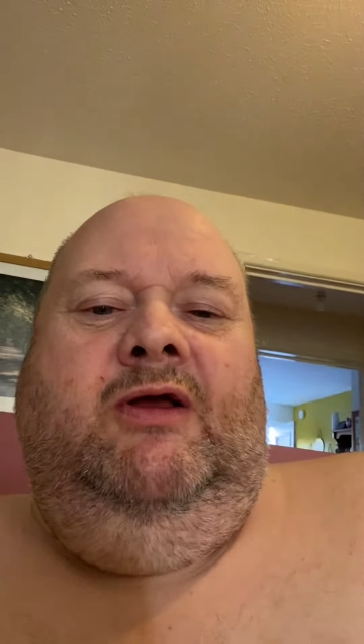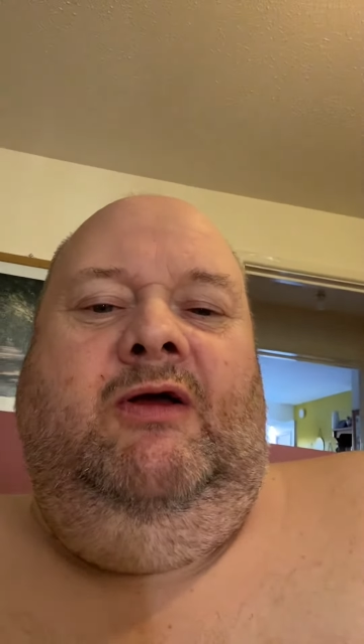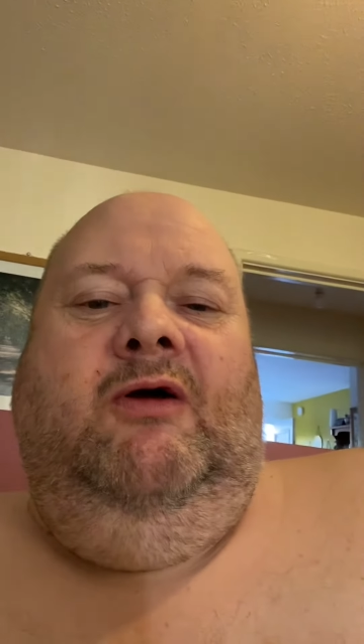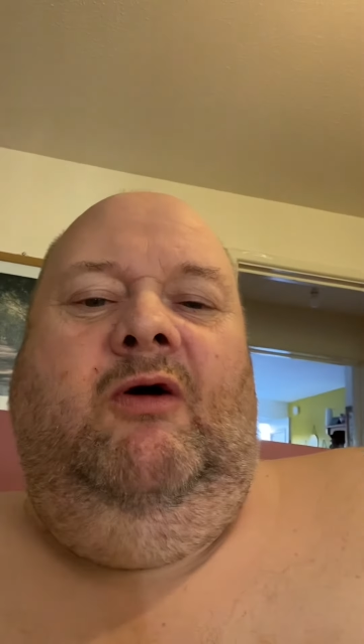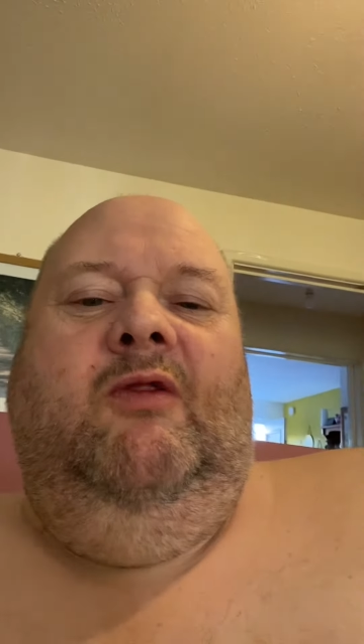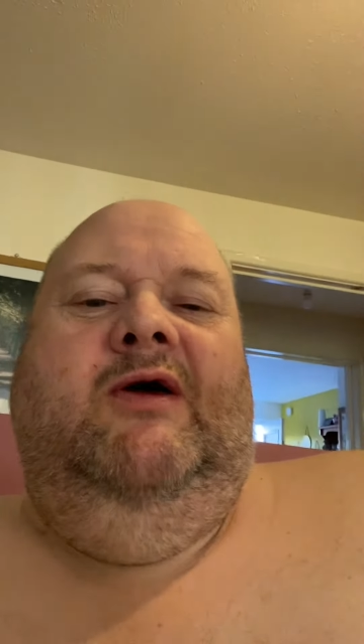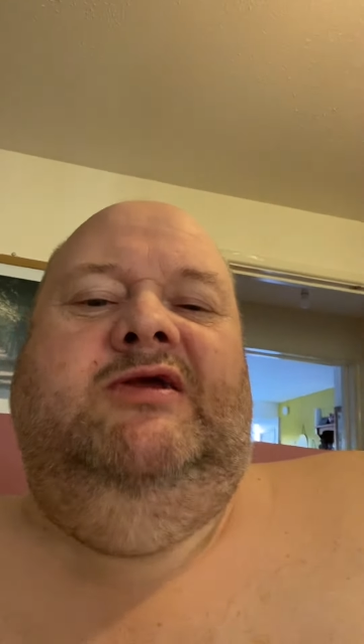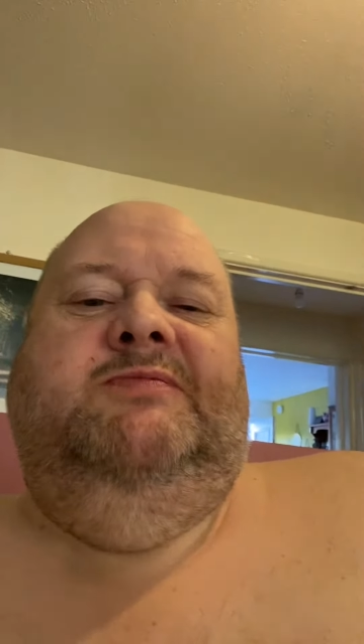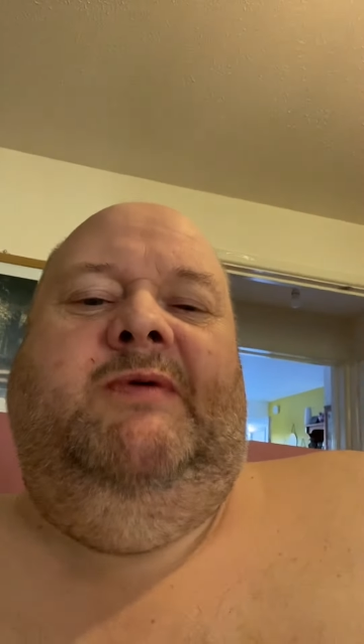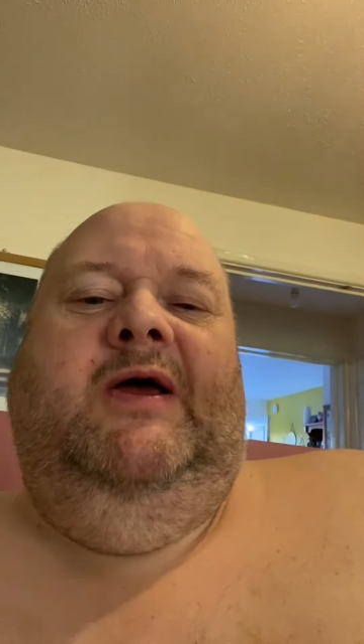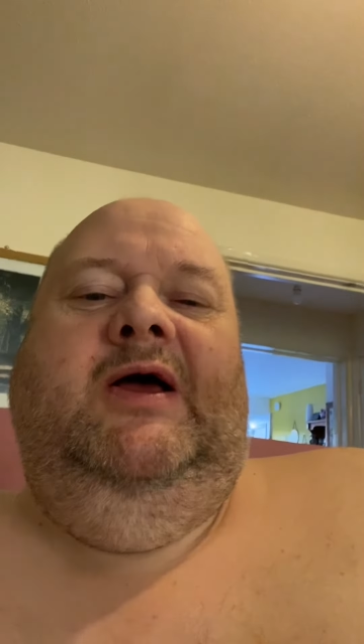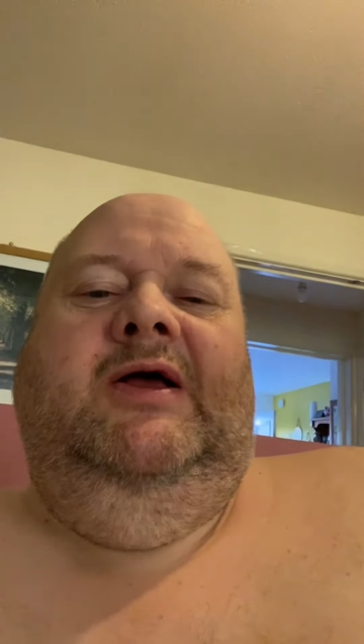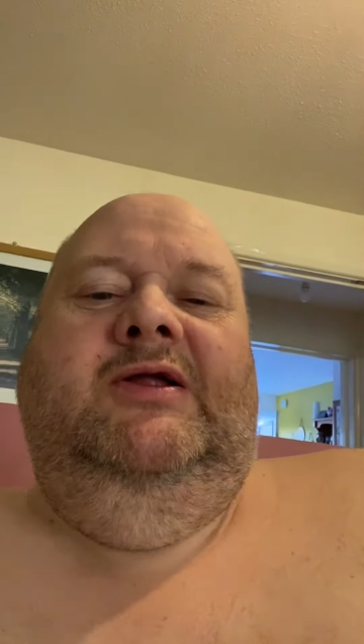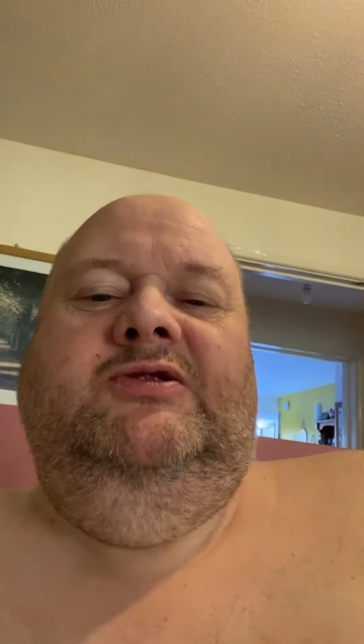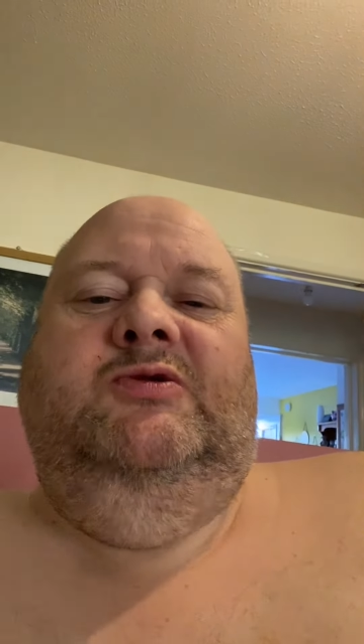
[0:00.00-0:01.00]
oh, that's
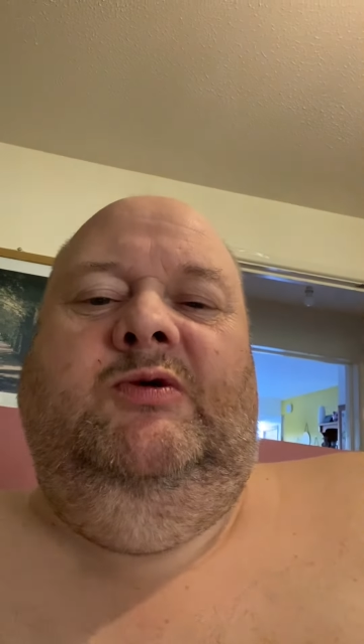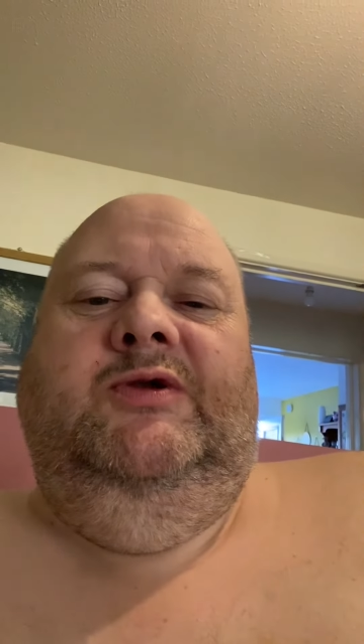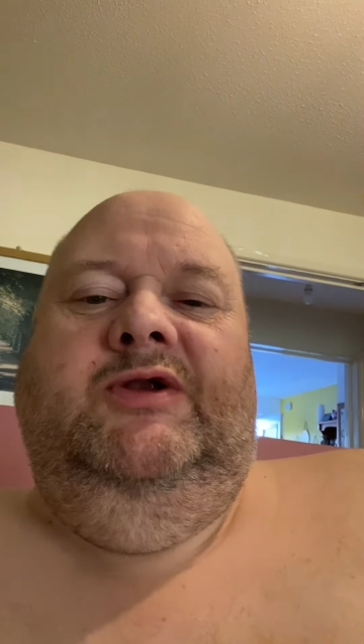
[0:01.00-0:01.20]
better, to a